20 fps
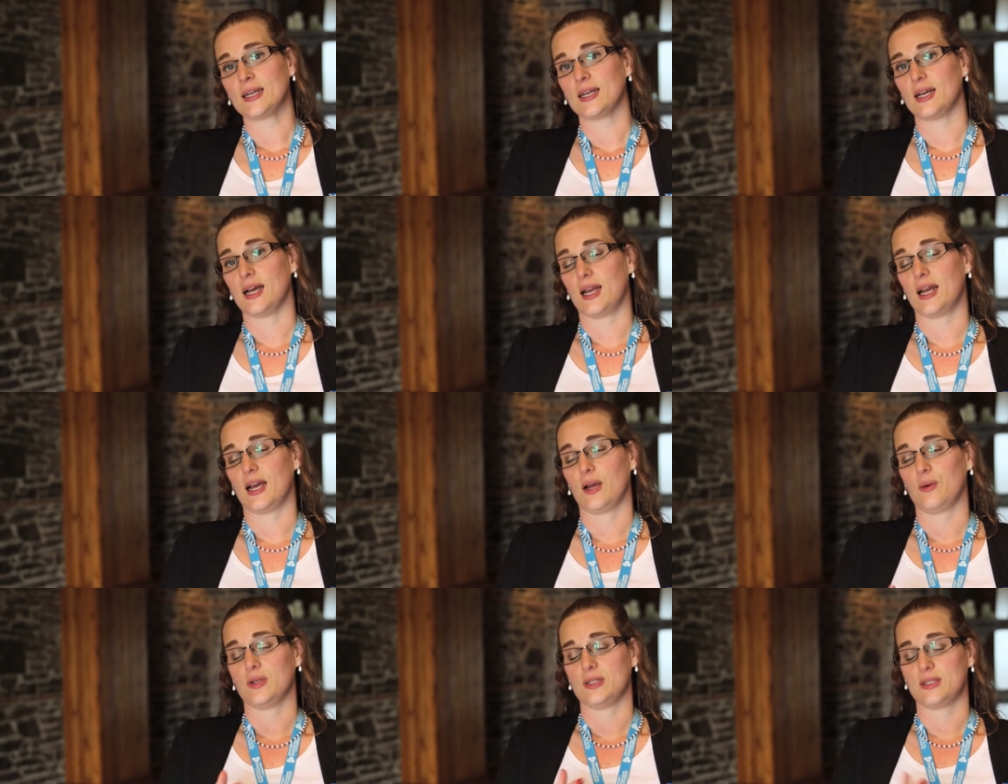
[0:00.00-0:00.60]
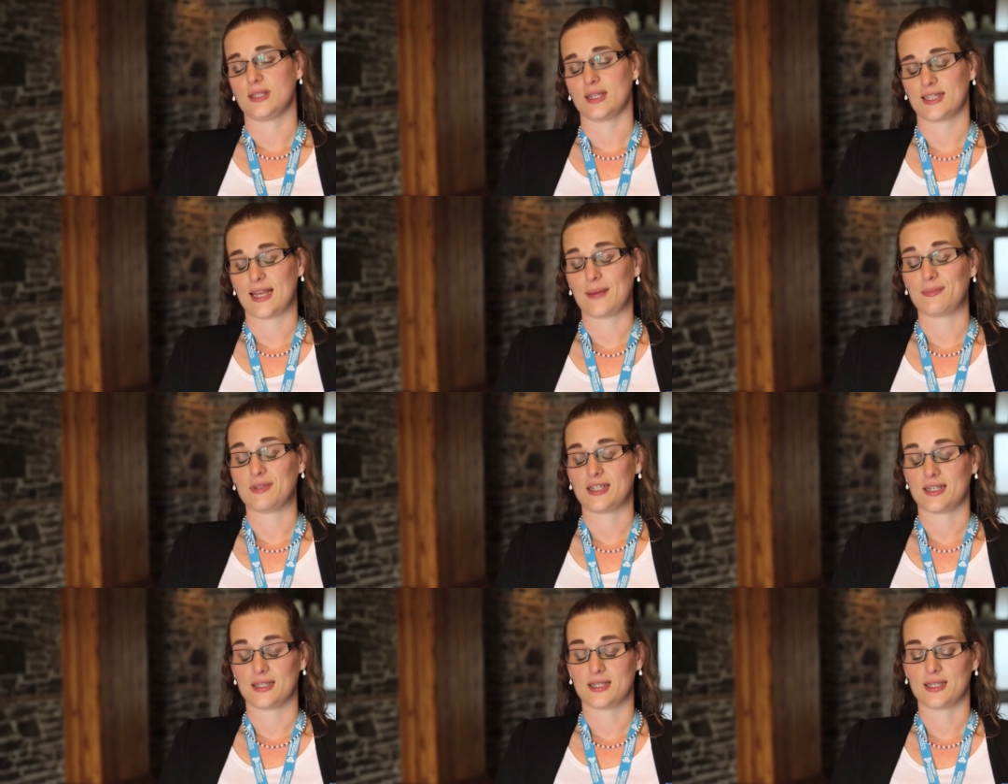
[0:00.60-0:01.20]
And I was
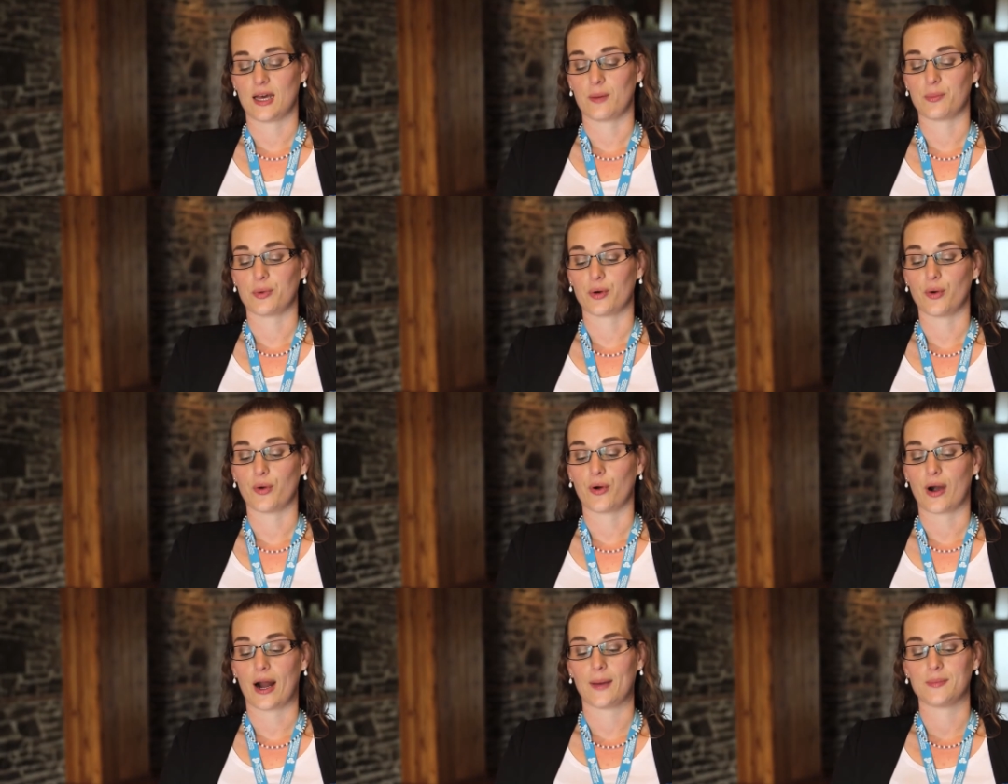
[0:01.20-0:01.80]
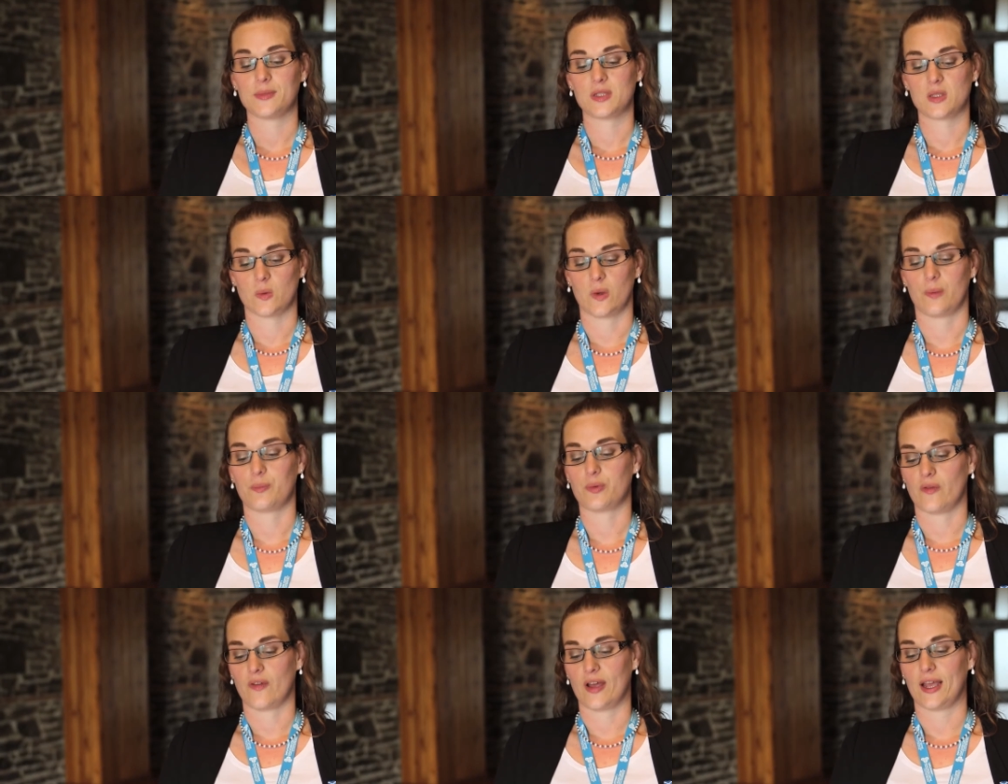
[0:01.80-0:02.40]
accepted into that program, so
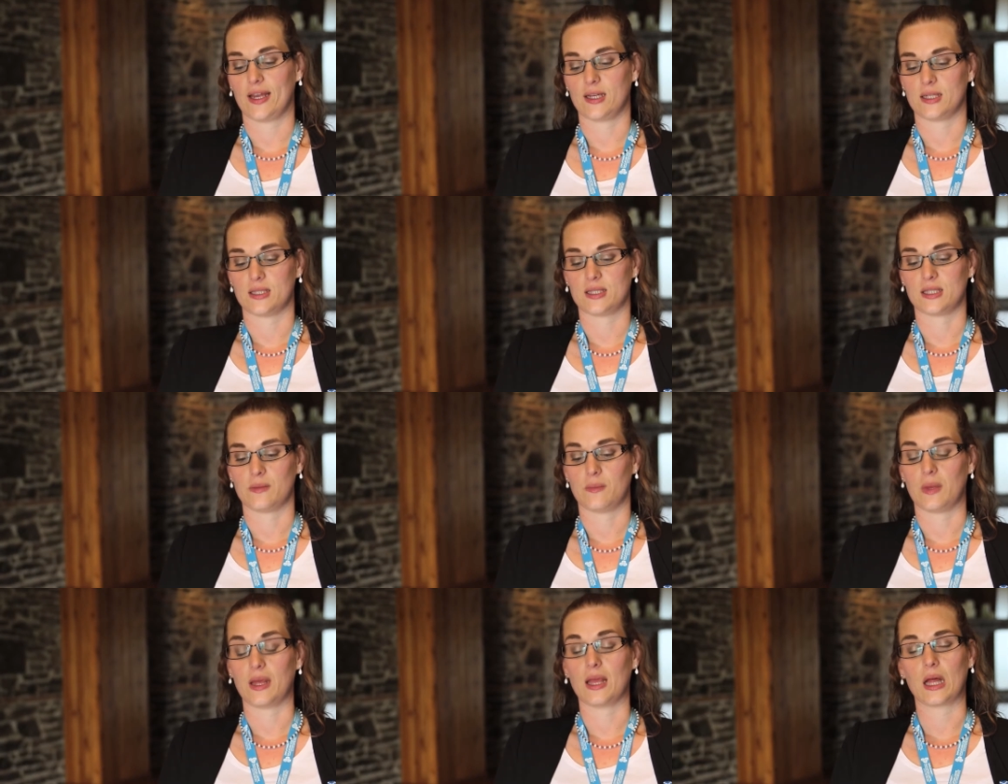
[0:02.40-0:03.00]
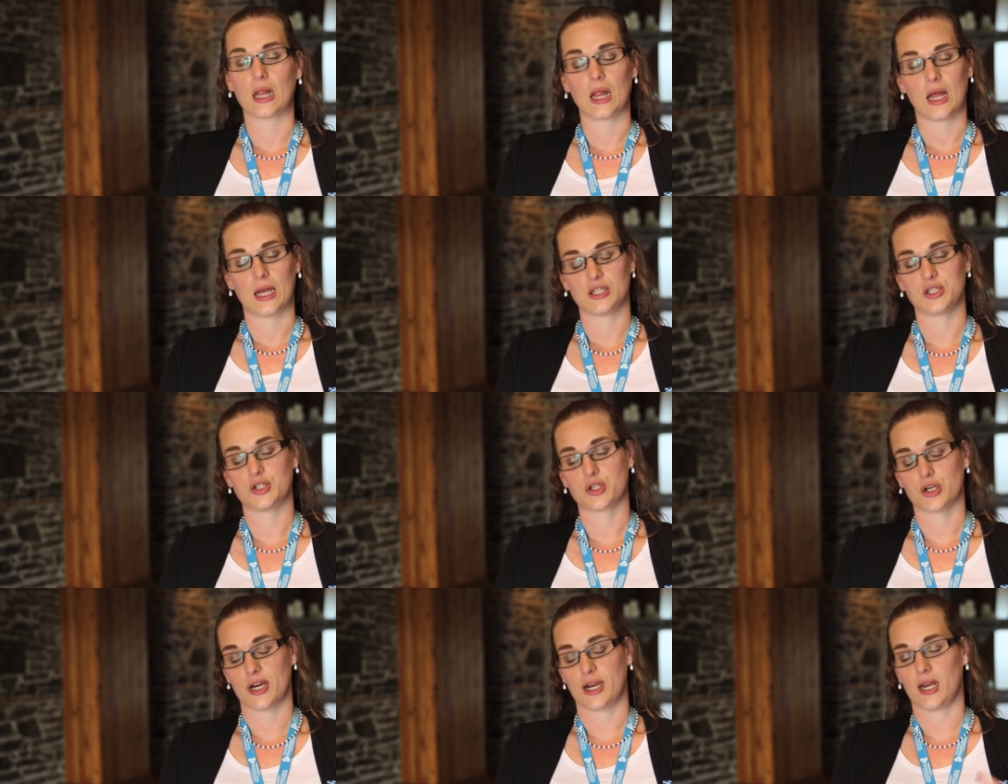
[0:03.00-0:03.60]
it provided some
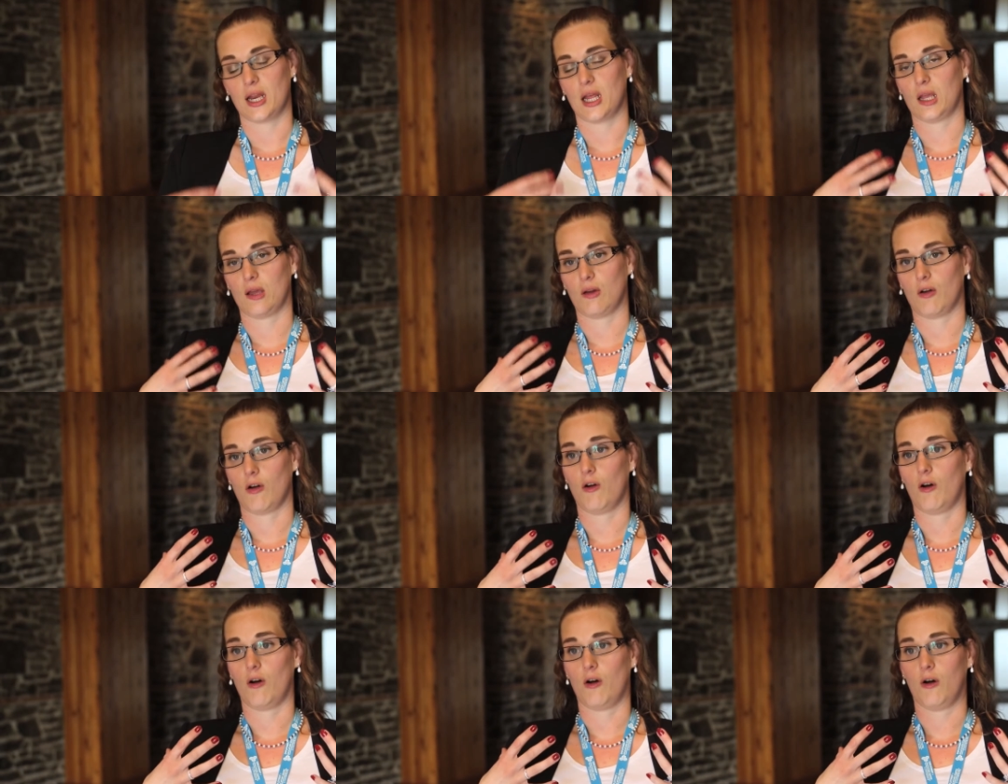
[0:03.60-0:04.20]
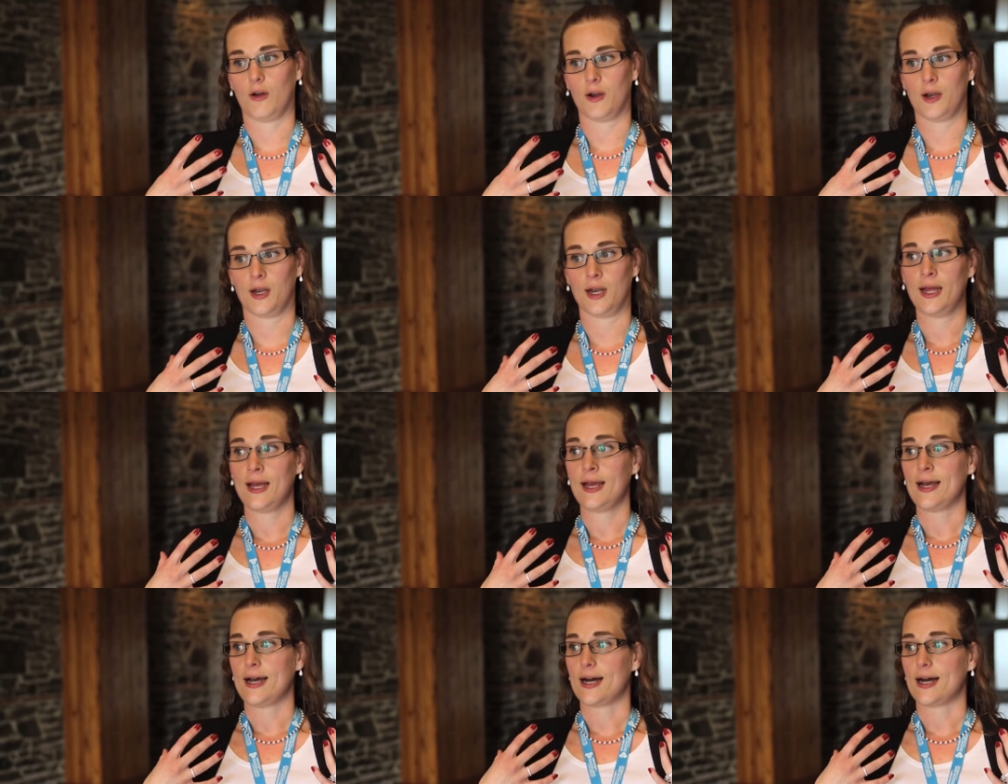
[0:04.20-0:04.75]
in-class training on